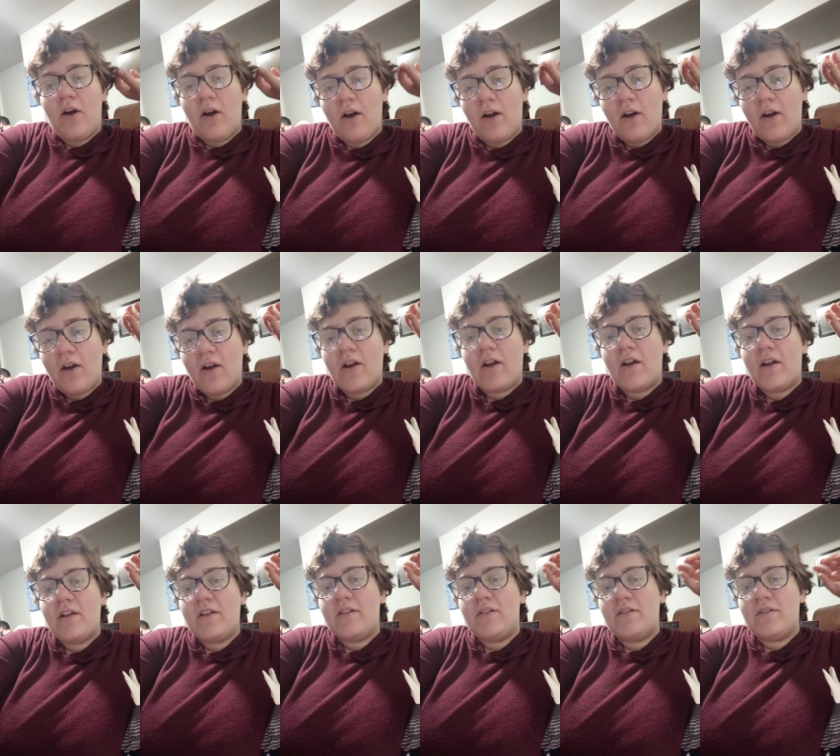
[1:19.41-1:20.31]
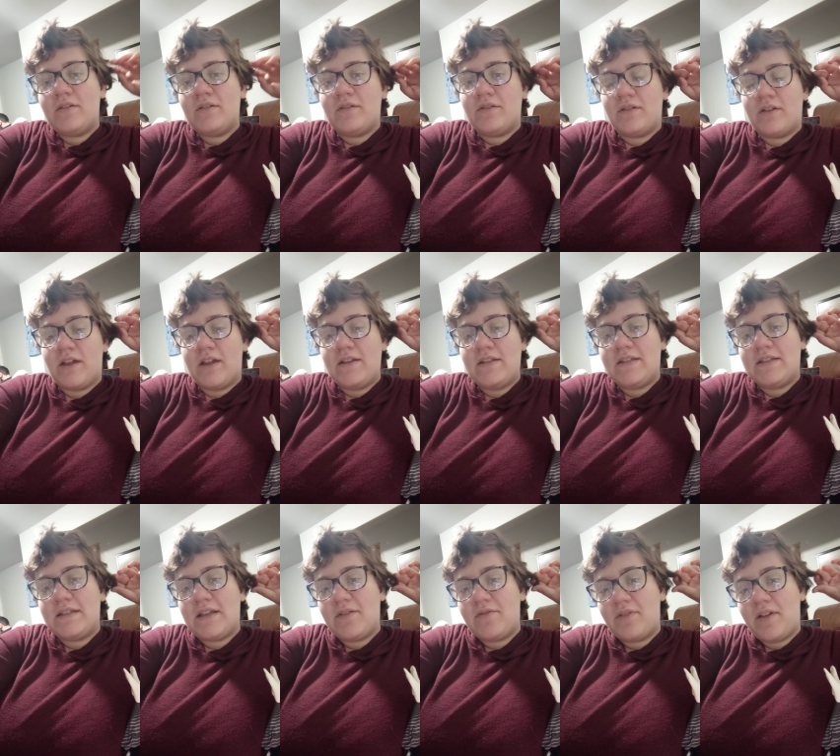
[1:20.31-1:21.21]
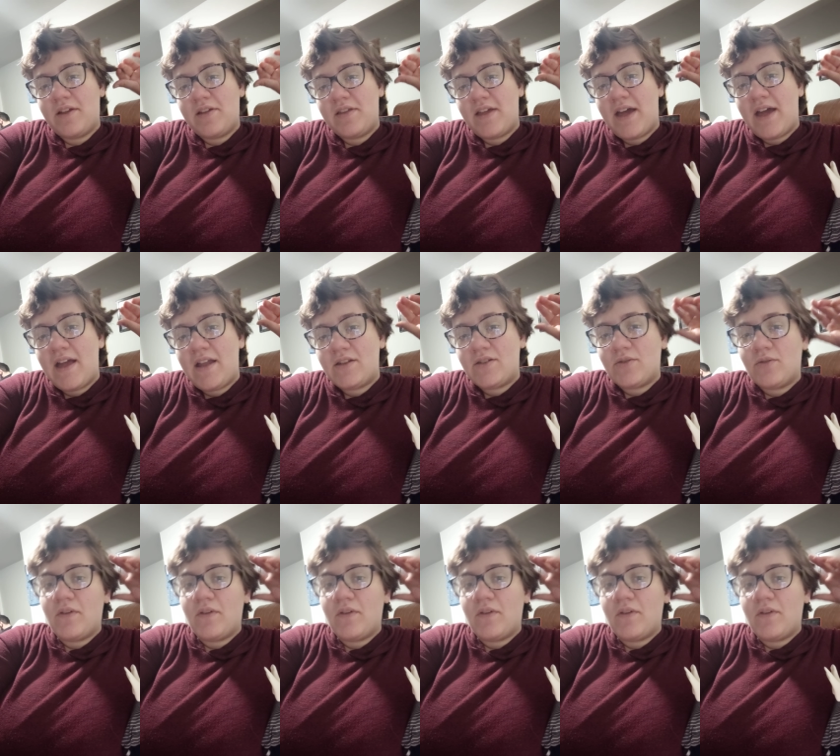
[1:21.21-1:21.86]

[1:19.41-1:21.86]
are and stuff like that.